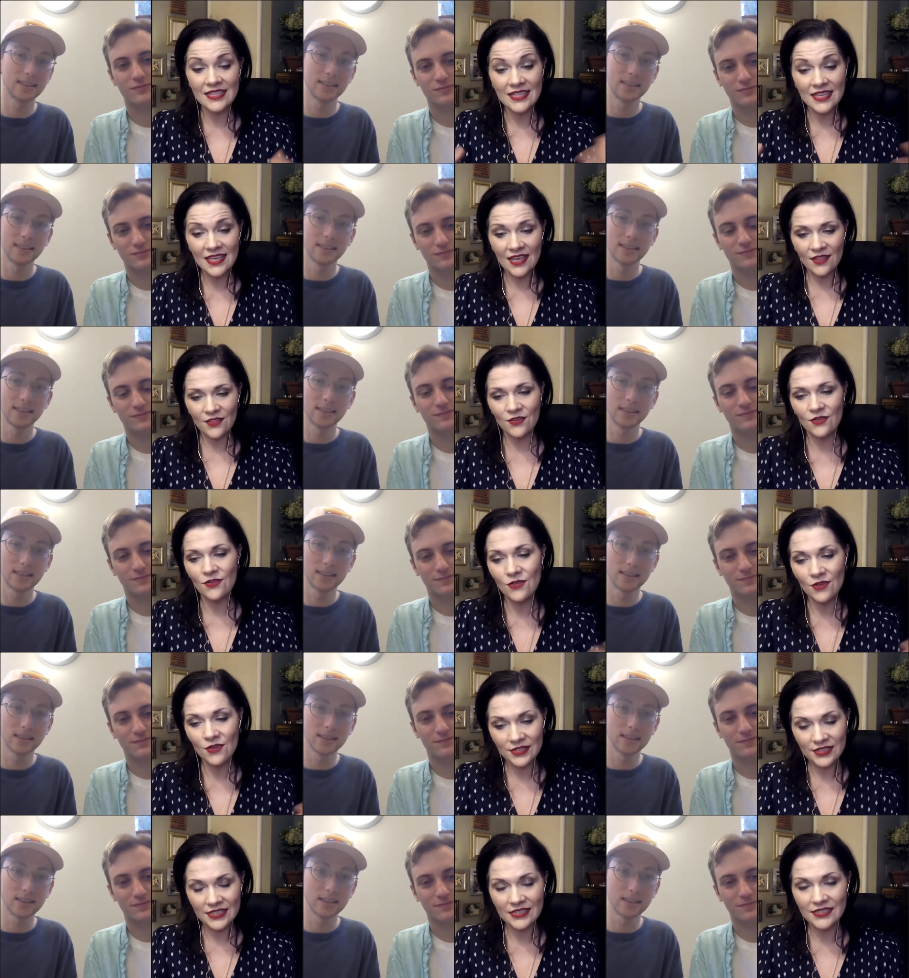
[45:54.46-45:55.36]
Speaker 1: the other
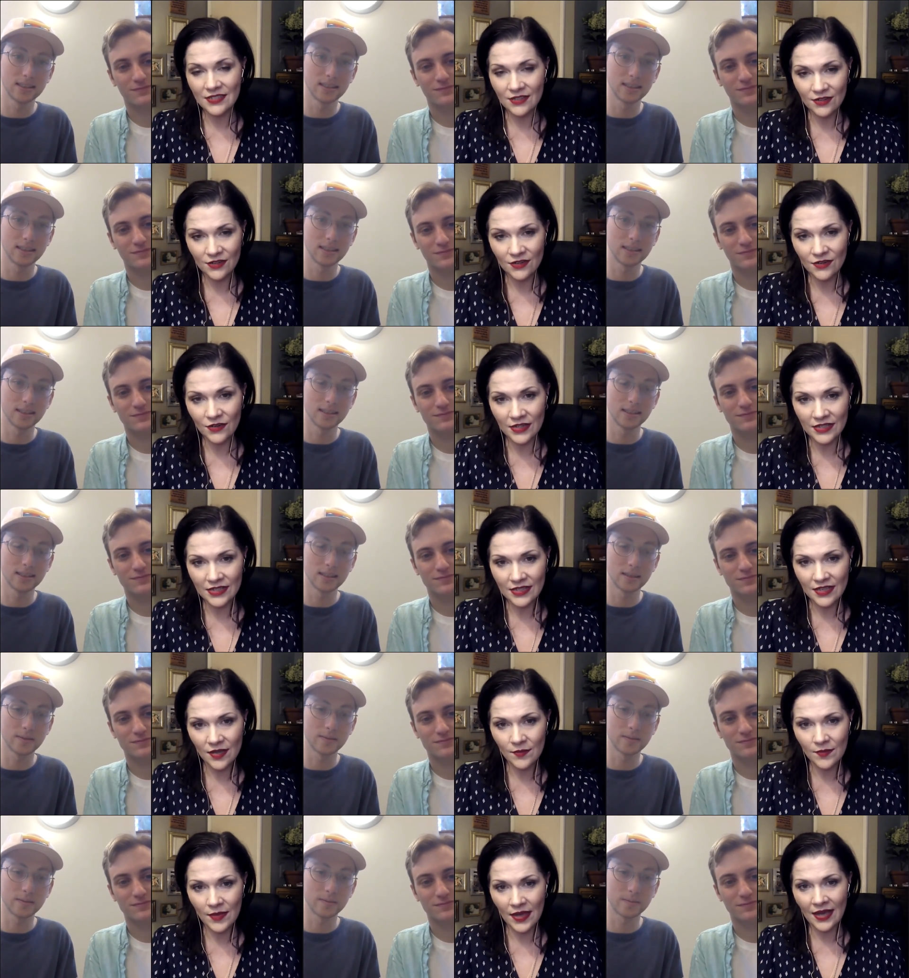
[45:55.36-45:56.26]
courses that are going to come
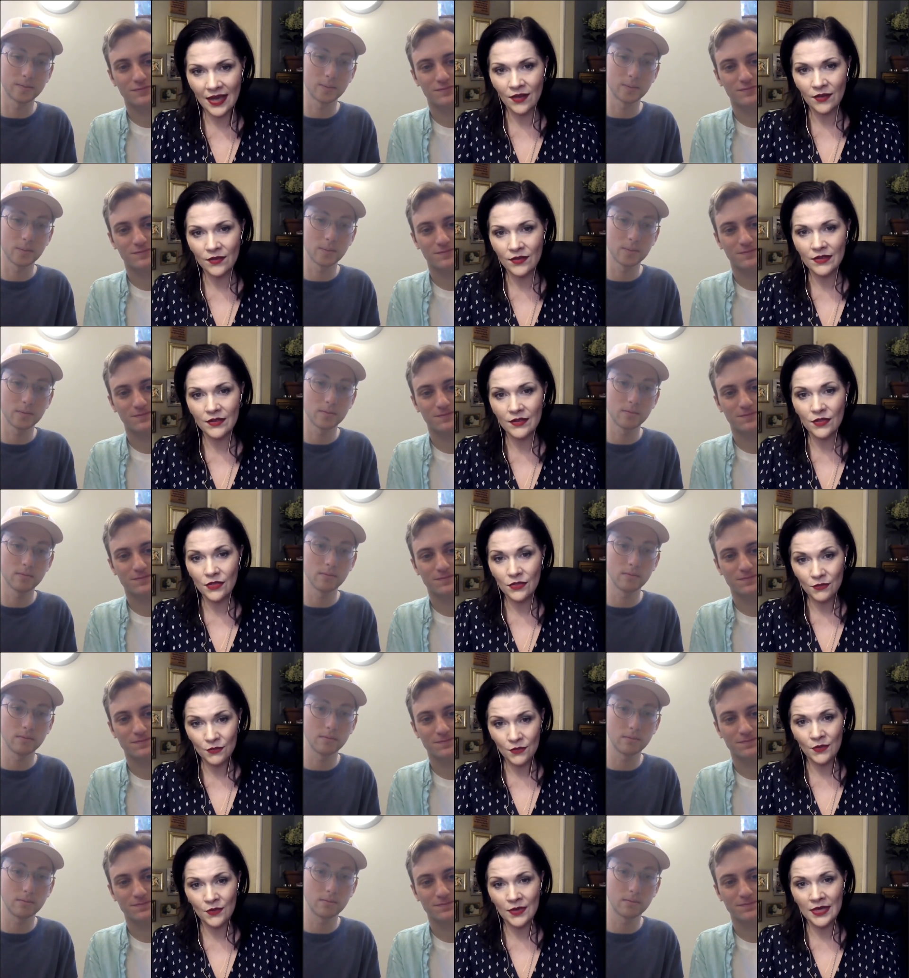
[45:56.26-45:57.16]
out through
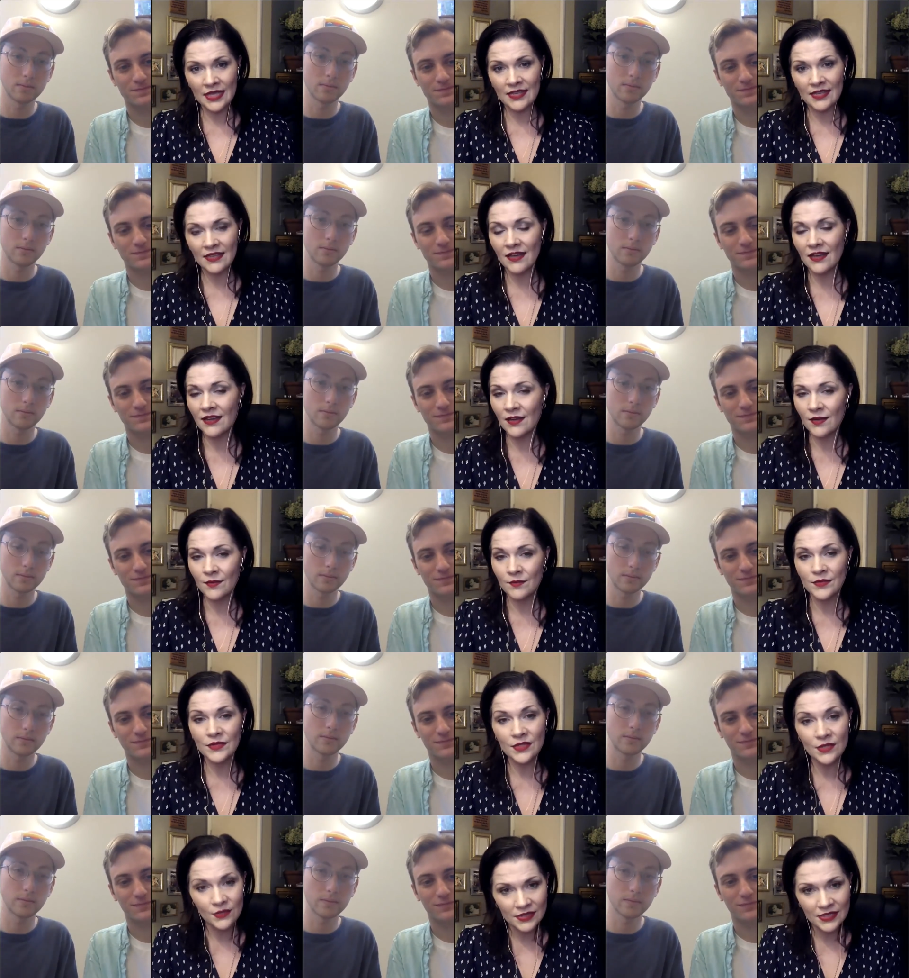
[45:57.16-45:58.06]
it um,
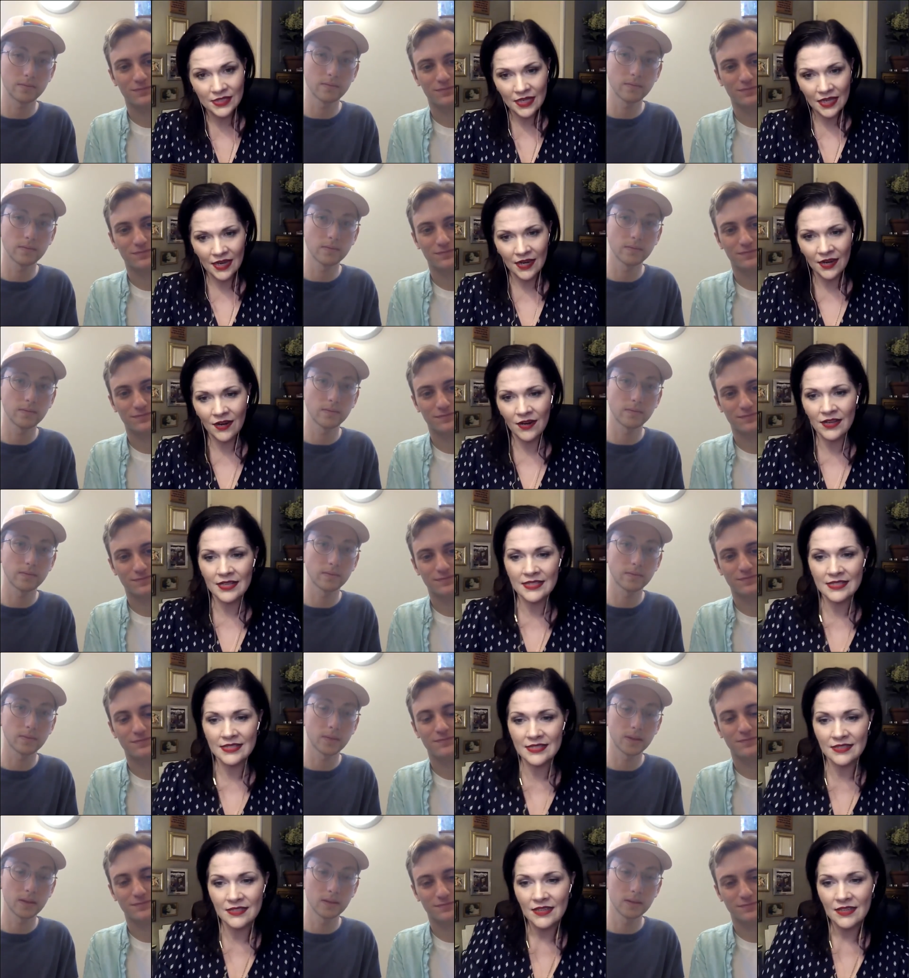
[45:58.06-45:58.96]
using Arist.
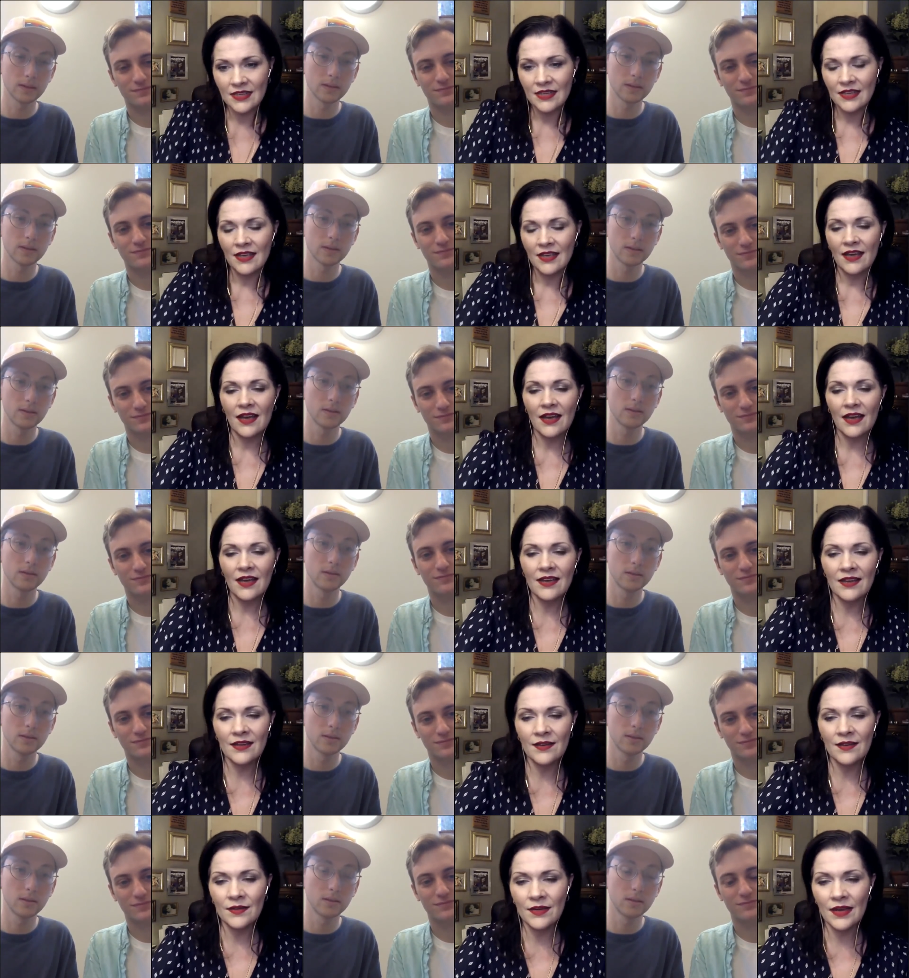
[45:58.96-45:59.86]

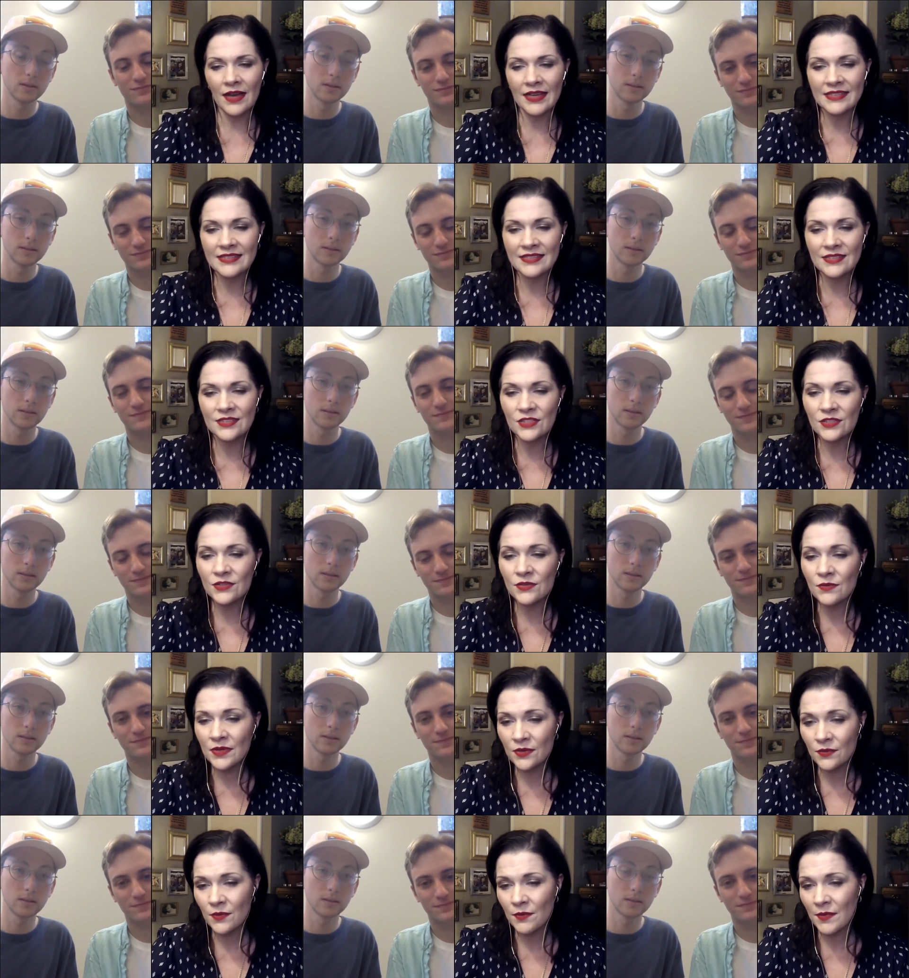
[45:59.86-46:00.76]
Uh, I do want to
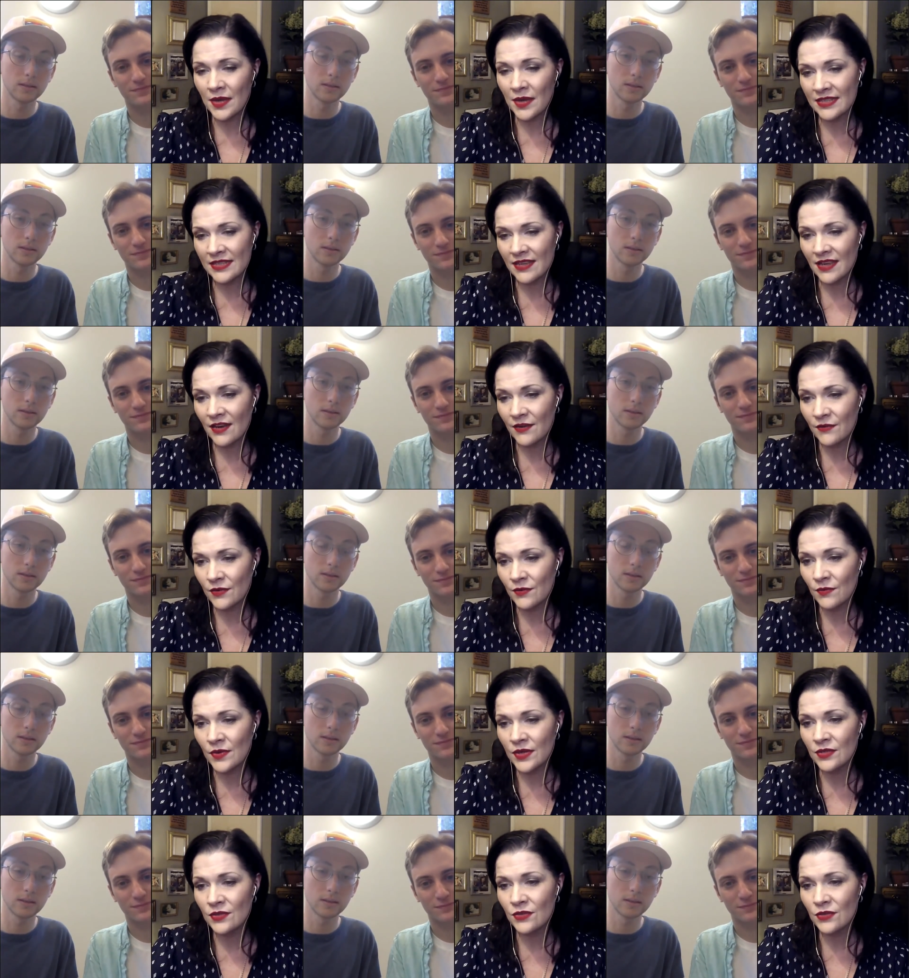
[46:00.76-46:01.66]
remind everyone
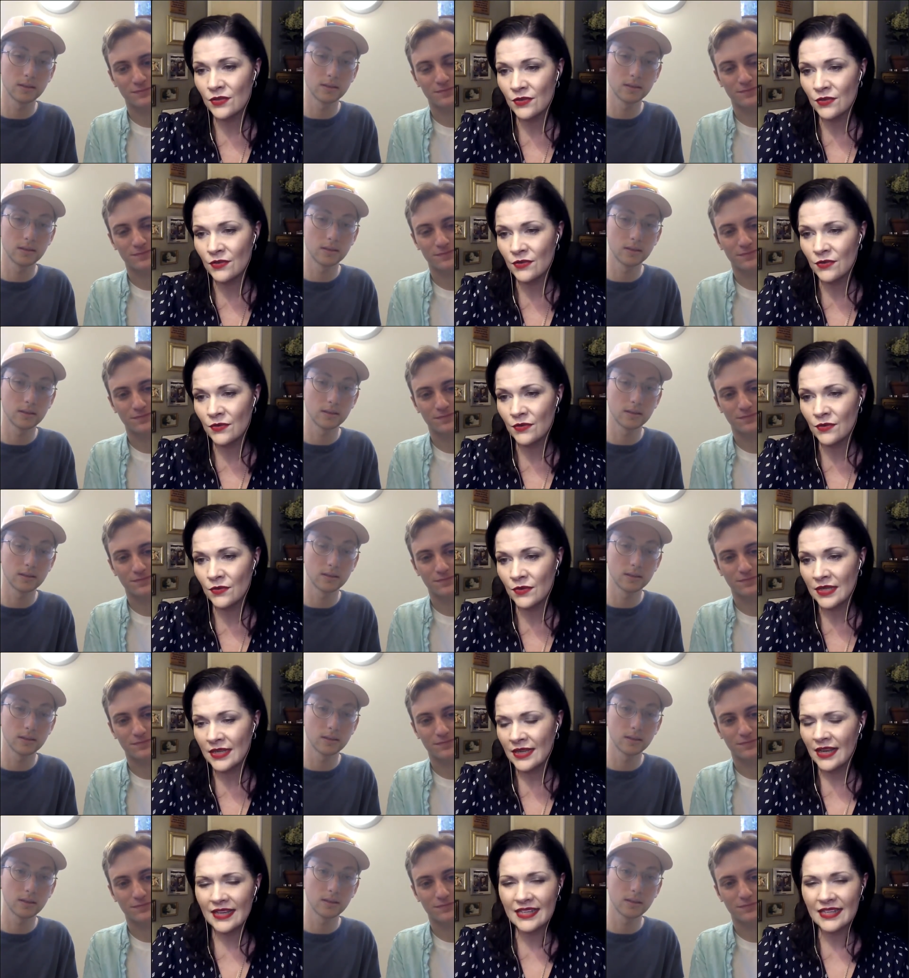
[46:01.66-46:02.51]
who, I